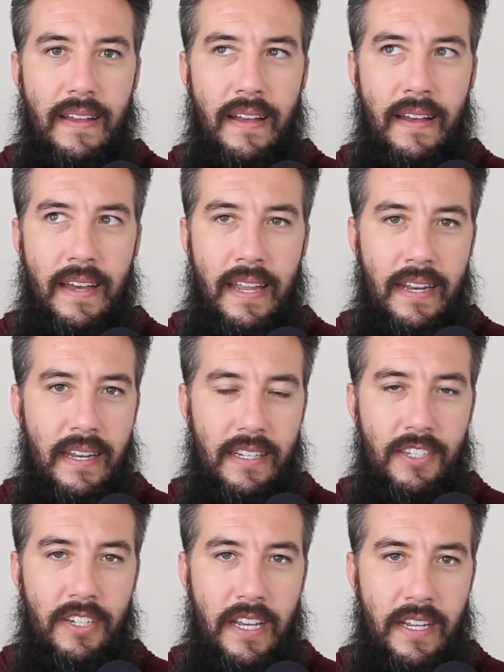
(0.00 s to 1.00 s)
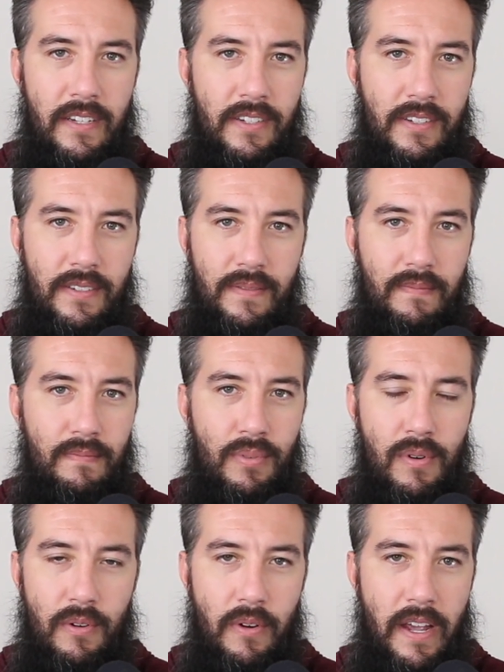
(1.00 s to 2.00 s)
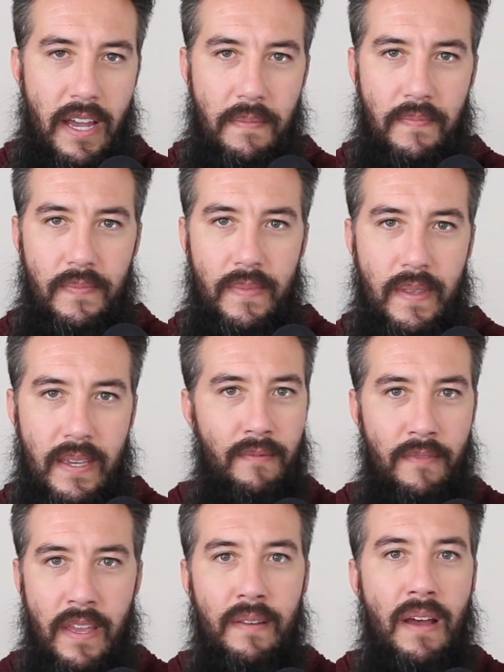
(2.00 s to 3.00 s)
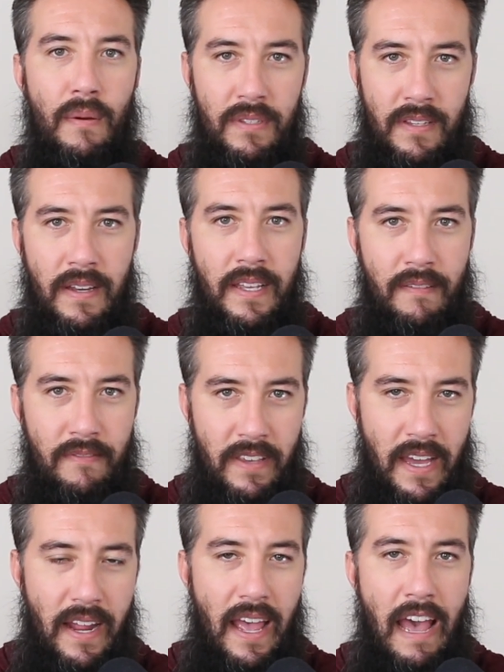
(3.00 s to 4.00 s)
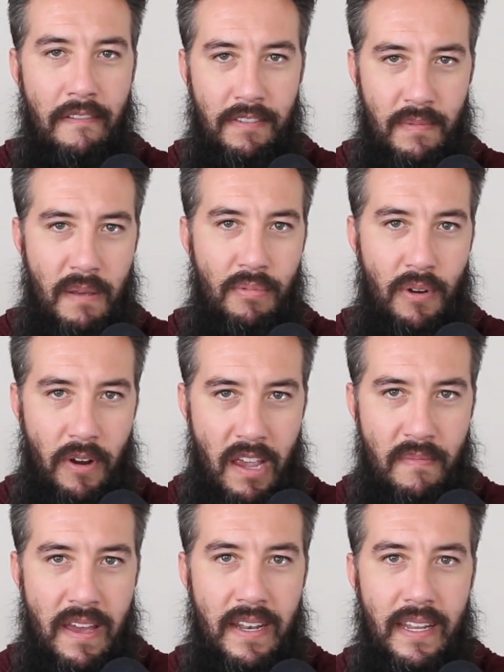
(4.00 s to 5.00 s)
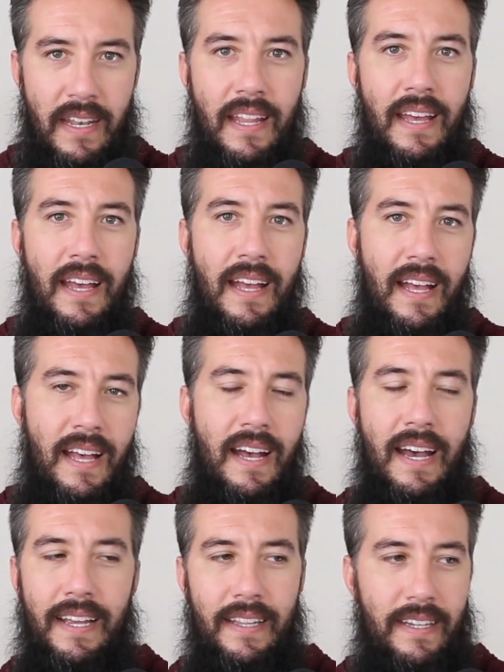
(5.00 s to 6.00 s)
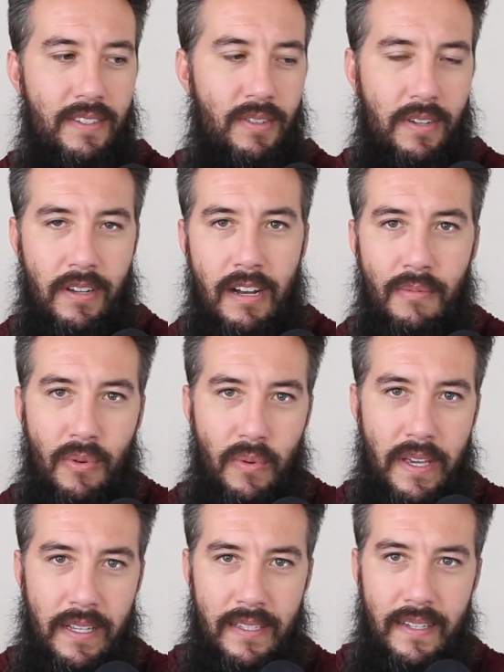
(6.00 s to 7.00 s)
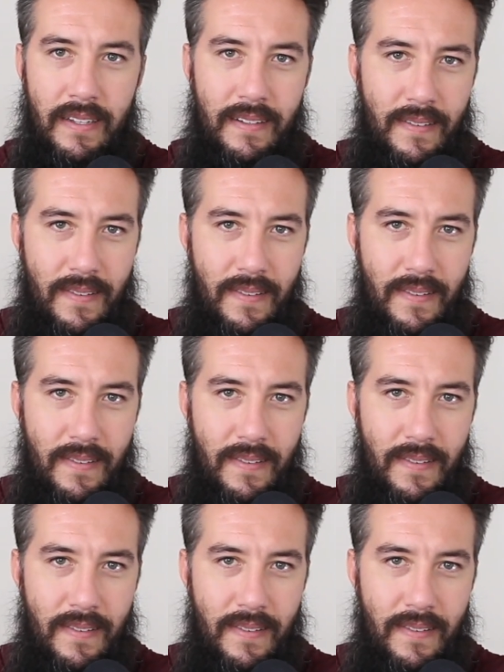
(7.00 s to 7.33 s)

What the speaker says: at an exchange program. I was studying in Vienna. After my program ended, I like took a couple weeks and